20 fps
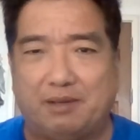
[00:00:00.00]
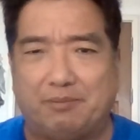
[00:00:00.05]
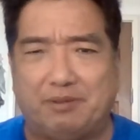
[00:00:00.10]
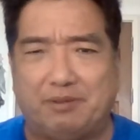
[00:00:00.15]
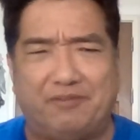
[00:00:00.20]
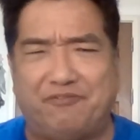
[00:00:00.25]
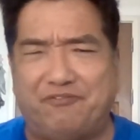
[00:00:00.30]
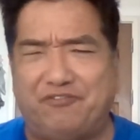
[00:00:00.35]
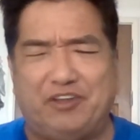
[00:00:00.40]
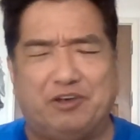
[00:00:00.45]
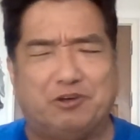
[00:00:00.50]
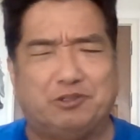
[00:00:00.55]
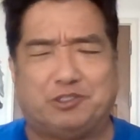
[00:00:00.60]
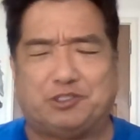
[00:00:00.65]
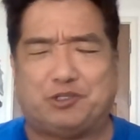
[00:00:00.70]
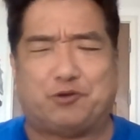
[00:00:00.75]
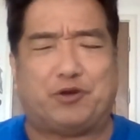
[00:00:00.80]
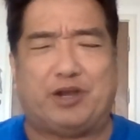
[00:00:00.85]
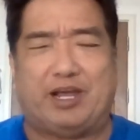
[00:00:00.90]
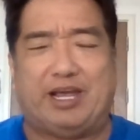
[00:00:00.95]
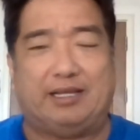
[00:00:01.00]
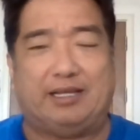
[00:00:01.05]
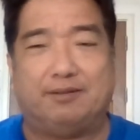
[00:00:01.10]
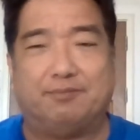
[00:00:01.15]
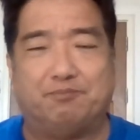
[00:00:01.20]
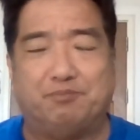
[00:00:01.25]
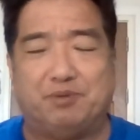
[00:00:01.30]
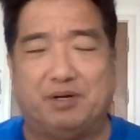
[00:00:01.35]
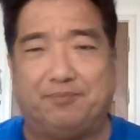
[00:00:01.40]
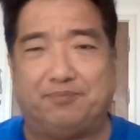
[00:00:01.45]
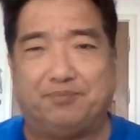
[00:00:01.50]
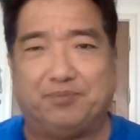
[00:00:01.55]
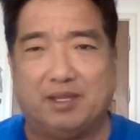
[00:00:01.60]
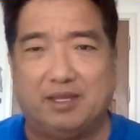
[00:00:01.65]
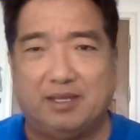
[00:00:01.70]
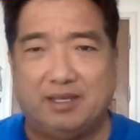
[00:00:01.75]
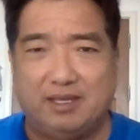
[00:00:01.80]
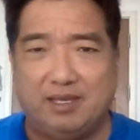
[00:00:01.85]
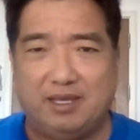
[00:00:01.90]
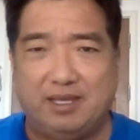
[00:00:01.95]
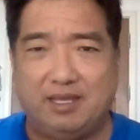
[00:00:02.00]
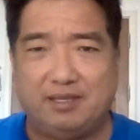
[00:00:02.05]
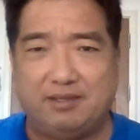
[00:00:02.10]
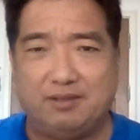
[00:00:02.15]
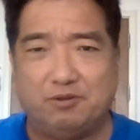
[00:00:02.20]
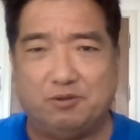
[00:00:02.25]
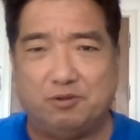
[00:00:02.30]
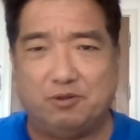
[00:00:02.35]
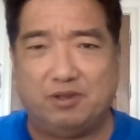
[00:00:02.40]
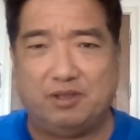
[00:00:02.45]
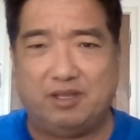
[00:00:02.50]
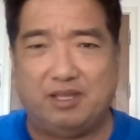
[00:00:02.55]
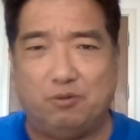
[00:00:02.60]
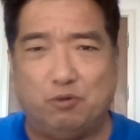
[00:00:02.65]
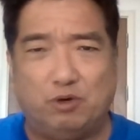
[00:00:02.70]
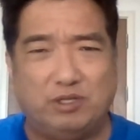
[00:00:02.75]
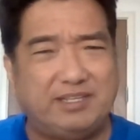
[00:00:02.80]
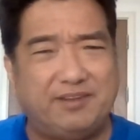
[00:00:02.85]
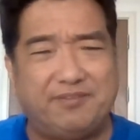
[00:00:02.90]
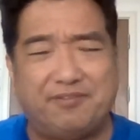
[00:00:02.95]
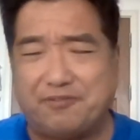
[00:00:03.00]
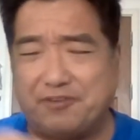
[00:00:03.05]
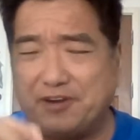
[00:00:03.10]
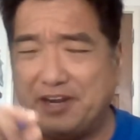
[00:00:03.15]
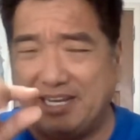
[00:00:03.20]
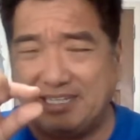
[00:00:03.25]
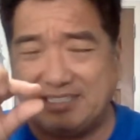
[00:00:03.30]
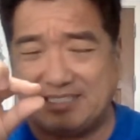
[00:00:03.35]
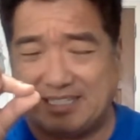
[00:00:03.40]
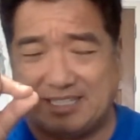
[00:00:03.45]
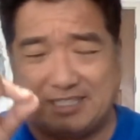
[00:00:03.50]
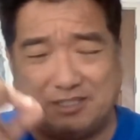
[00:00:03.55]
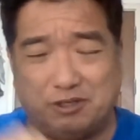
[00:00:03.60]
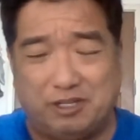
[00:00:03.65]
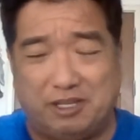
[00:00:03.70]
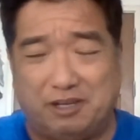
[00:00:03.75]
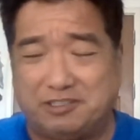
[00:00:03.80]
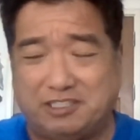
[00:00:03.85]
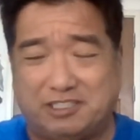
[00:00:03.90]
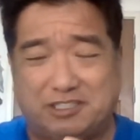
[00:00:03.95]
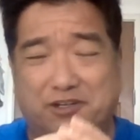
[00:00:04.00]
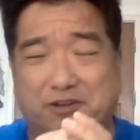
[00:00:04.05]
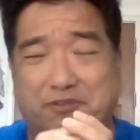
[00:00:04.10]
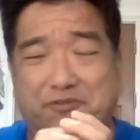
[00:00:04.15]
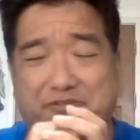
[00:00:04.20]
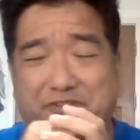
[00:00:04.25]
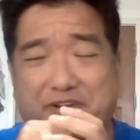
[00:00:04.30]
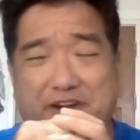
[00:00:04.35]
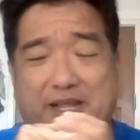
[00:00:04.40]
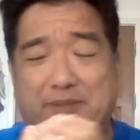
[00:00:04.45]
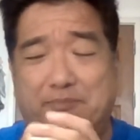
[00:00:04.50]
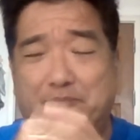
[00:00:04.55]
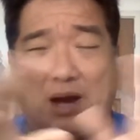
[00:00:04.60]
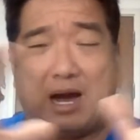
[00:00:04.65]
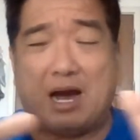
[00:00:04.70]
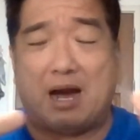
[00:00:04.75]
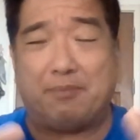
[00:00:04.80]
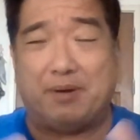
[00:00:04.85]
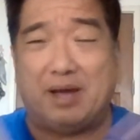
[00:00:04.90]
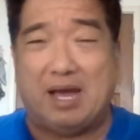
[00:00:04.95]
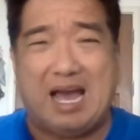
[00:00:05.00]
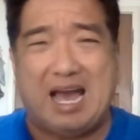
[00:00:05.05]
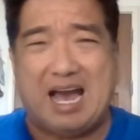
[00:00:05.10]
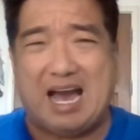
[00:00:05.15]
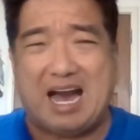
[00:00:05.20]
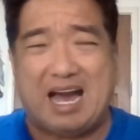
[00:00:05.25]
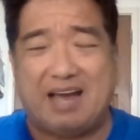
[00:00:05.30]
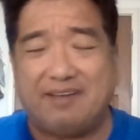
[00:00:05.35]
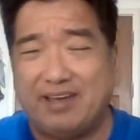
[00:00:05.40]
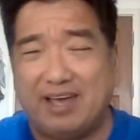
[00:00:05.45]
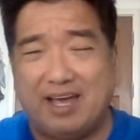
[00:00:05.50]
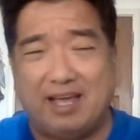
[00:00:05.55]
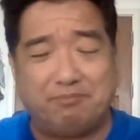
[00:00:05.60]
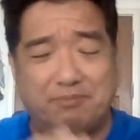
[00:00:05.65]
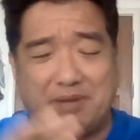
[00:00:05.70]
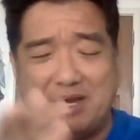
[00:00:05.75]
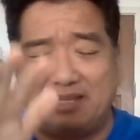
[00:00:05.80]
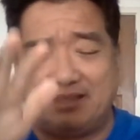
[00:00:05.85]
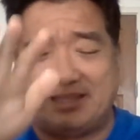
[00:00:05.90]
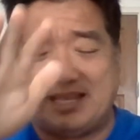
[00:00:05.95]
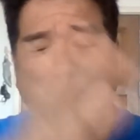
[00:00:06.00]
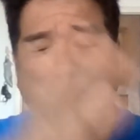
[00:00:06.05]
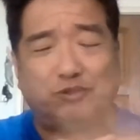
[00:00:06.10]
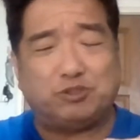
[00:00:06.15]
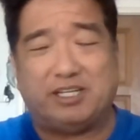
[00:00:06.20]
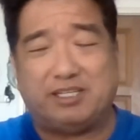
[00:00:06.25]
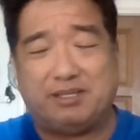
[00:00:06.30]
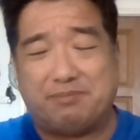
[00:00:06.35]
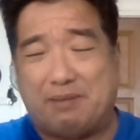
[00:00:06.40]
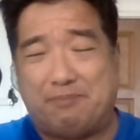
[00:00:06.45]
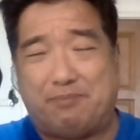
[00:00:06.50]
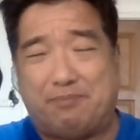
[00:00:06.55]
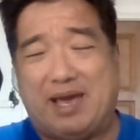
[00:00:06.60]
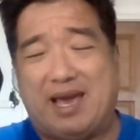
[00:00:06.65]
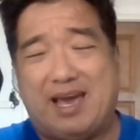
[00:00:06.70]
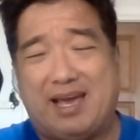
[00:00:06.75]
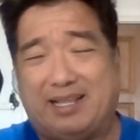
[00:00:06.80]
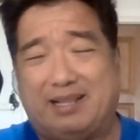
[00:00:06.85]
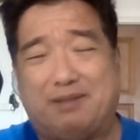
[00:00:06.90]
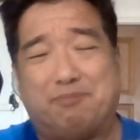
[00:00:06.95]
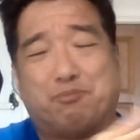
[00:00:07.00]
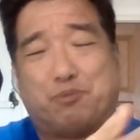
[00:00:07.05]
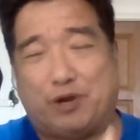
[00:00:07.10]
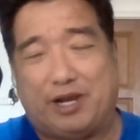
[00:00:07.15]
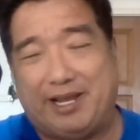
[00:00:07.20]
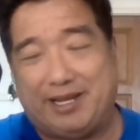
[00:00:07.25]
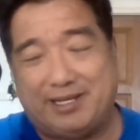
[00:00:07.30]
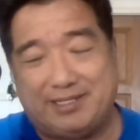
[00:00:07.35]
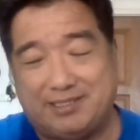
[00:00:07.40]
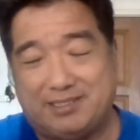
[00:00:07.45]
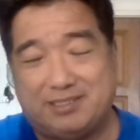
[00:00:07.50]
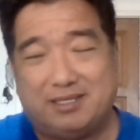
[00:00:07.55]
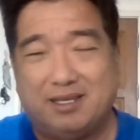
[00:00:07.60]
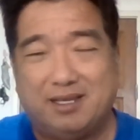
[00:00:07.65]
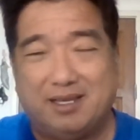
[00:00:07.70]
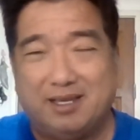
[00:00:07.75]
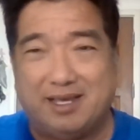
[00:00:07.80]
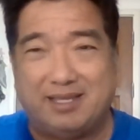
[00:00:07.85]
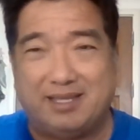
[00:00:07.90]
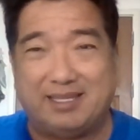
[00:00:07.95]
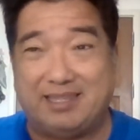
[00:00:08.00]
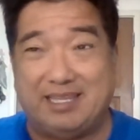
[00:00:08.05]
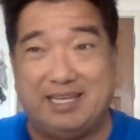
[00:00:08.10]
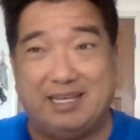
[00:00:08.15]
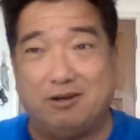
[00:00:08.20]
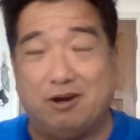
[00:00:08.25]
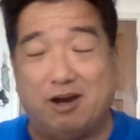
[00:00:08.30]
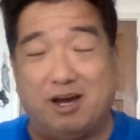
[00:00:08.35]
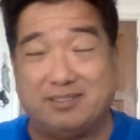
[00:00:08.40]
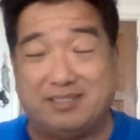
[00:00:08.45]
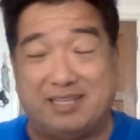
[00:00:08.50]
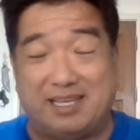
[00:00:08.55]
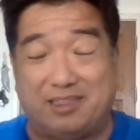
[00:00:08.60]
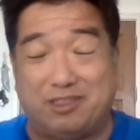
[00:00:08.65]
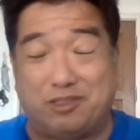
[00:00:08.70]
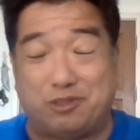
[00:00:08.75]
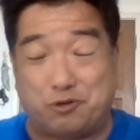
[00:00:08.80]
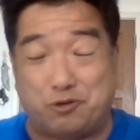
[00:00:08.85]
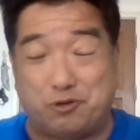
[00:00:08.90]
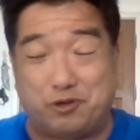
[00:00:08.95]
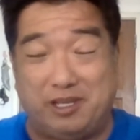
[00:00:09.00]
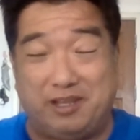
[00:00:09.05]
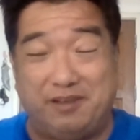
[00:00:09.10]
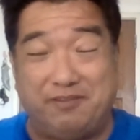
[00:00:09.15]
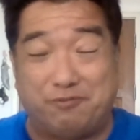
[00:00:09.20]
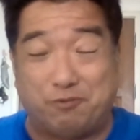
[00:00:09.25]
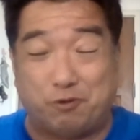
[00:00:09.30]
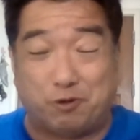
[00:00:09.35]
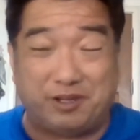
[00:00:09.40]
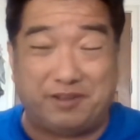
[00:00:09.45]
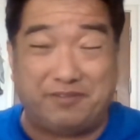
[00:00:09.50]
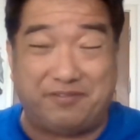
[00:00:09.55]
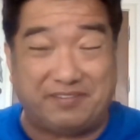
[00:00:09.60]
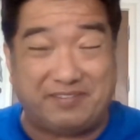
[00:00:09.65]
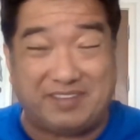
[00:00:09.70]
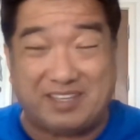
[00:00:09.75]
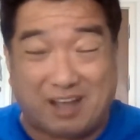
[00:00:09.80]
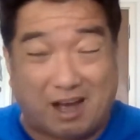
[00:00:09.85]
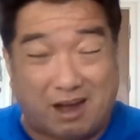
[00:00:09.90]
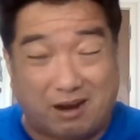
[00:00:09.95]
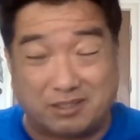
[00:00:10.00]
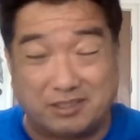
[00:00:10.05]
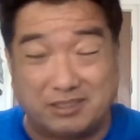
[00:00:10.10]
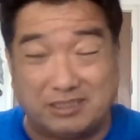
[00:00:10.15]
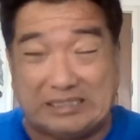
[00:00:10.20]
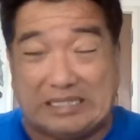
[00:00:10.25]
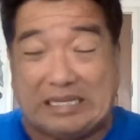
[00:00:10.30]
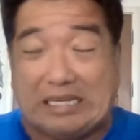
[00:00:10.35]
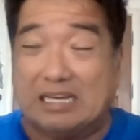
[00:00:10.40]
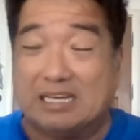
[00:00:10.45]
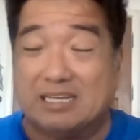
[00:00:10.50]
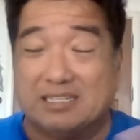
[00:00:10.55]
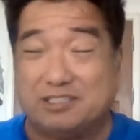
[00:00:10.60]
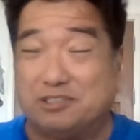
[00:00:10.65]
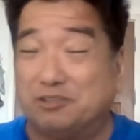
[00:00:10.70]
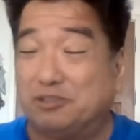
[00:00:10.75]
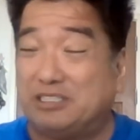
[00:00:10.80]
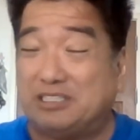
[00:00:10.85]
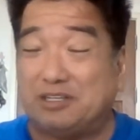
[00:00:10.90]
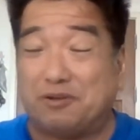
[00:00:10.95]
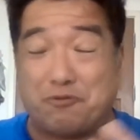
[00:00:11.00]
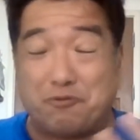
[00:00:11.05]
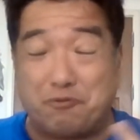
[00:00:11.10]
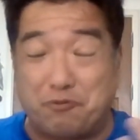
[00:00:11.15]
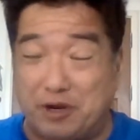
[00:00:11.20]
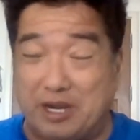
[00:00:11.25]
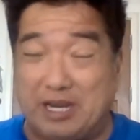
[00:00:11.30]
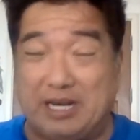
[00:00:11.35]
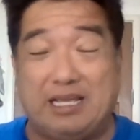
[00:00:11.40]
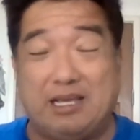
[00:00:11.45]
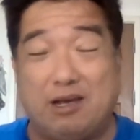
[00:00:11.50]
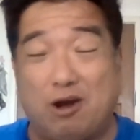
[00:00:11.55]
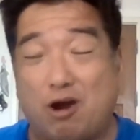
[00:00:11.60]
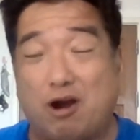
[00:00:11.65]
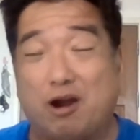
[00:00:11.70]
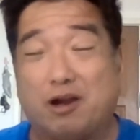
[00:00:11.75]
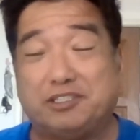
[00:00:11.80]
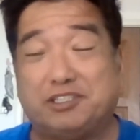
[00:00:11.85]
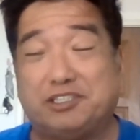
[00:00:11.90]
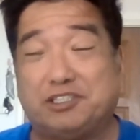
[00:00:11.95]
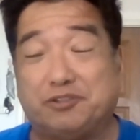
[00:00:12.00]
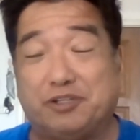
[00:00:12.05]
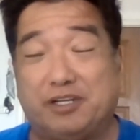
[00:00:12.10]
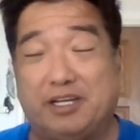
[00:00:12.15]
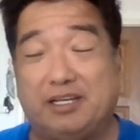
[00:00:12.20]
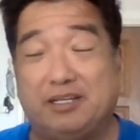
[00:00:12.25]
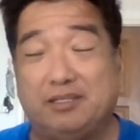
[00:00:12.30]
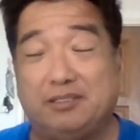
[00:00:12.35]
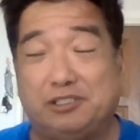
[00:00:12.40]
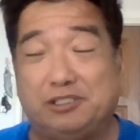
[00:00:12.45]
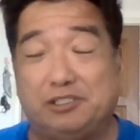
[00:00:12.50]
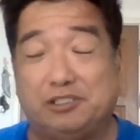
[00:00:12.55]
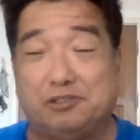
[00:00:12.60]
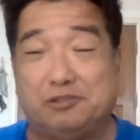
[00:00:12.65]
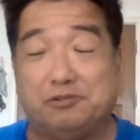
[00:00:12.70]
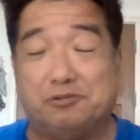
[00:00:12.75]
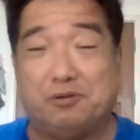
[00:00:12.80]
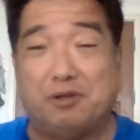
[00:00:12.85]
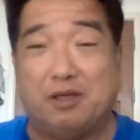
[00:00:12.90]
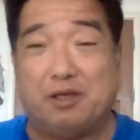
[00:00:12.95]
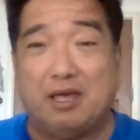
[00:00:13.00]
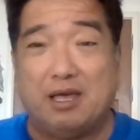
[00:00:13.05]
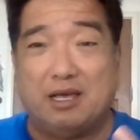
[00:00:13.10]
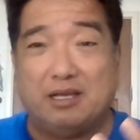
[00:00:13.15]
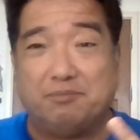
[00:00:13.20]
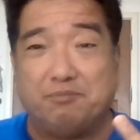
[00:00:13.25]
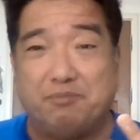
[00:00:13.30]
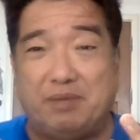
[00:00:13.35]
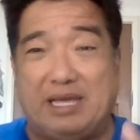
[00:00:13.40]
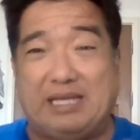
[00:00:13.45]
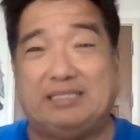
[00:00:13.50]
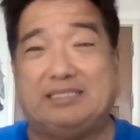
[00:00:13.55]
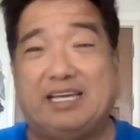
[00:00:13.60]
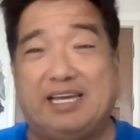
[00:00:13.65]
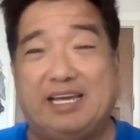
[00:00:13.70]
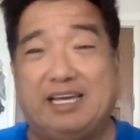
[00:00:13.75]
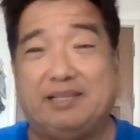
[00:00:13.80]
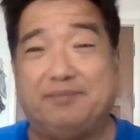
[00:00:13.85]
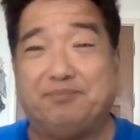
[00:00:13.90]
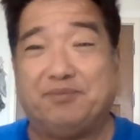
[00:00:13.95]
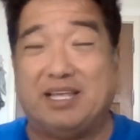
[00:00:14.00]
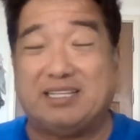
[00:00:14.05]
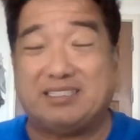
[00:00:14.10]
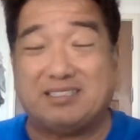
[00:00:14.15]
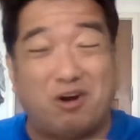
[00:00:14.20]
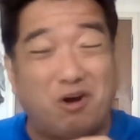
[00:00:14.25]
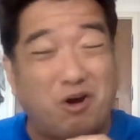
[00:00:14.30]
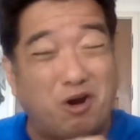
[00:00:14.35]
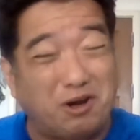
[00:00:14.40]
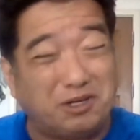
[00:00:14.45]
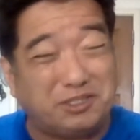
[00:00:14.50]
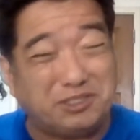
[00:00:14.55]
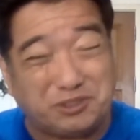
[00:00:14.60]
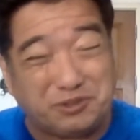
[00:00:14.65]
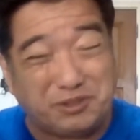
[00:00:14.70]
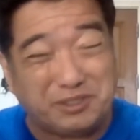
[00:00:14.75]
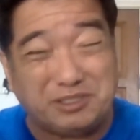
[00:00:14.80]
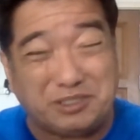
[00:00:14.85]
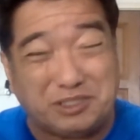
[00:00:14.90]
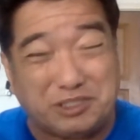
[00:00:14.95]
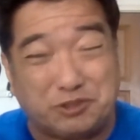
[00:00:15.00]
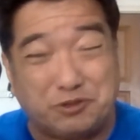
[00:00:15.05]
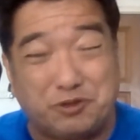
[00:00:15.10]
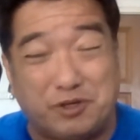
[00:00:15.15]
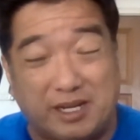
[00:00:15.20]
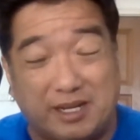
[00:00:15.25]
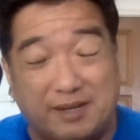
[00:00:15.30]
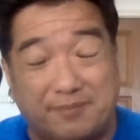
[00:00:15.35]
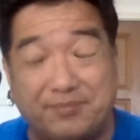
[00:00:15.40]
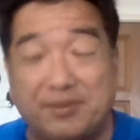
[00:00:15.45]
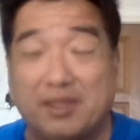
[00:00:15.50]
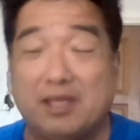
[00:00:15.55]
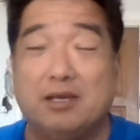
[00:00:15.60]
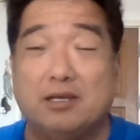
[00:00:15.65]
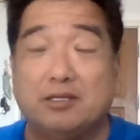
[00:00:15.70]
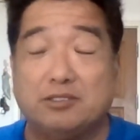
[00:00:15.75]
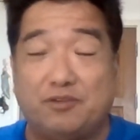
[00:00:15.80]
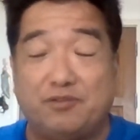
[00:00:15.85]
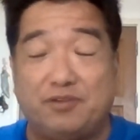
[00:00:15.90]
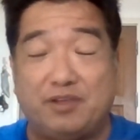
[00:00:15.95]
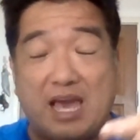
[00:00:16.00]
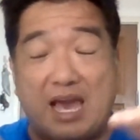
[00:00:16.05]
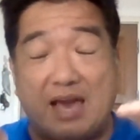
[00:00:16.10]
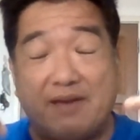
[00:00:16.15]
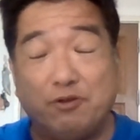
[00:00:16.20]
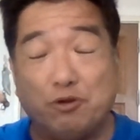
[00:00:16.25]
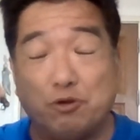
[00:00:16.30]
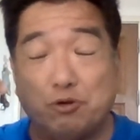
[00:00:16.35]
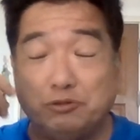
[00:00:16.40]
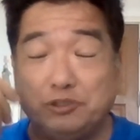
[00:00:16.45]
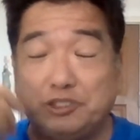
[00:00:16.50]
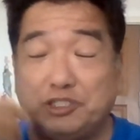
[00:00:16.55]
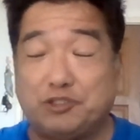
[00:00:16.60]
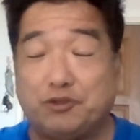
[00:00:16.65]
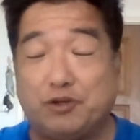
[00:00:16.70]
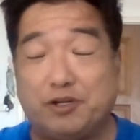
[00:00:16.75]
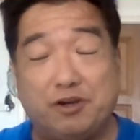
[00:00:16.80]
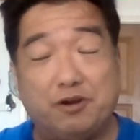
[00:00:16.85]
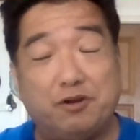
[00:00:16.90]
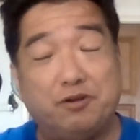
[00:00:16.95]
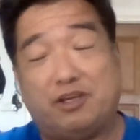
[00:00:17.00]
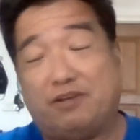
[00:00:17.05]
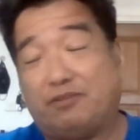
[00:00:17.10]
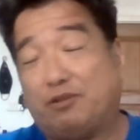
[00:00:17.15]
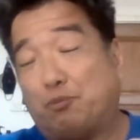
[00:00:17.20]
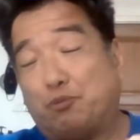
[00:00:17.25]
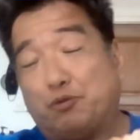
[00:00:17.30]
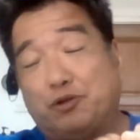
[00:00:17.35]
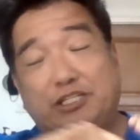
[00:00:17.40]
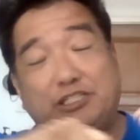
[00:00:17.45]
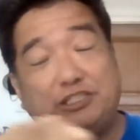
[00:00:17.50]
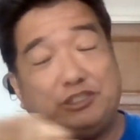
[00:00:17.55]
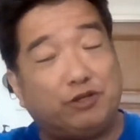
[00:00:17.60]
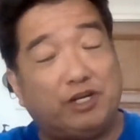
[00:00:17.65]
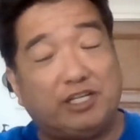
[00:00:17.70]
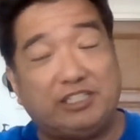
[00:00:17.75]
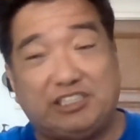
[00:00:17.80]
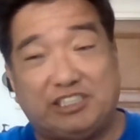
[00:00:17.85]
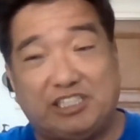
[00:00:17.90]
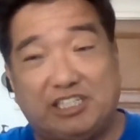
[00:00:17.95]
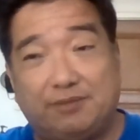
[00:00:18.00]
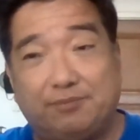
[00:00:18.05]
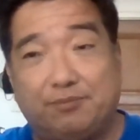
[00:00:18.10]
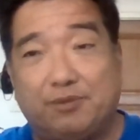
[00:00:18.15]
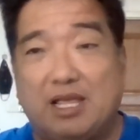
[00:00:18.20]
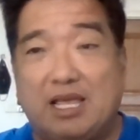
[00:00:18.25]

I mean, it feels great, but it once it frays a little, it's gonna fray and pop. I've had my natural gut in my bag and it breaks. And the thing costs like 30, 40, $50. So it's a really hard string to maintain. It's a hard string to string. So if you have your own stringer, you have to pre-stretch it.